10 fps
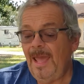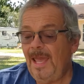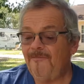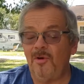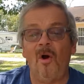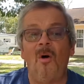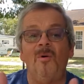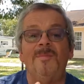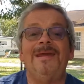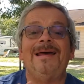If you all
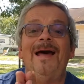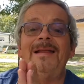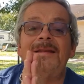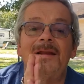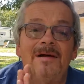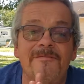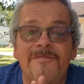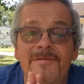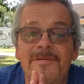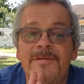would be kind
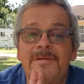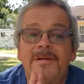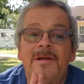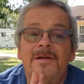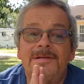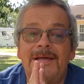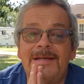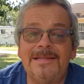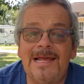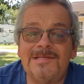enough to
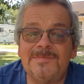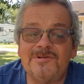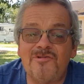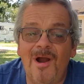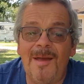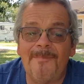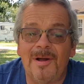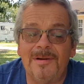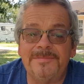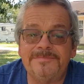hit that subscribe
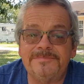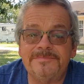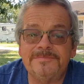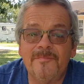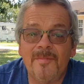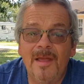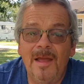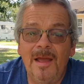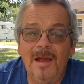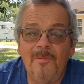button,
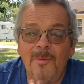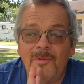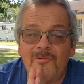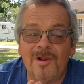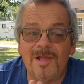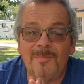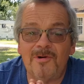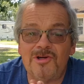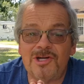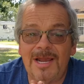we would really
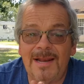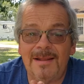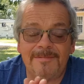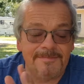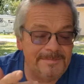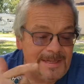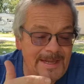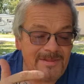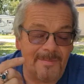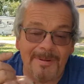appreciate it.
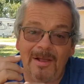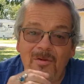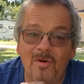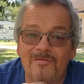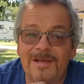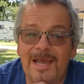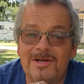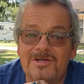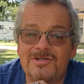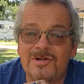Hit the bell
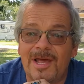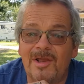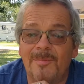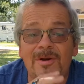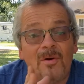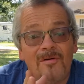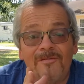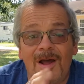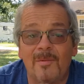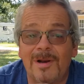notification so that you'll be
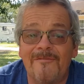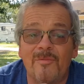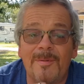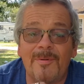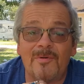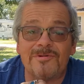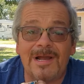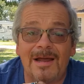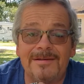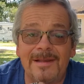notified whenever we post
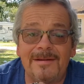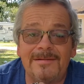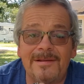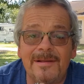content.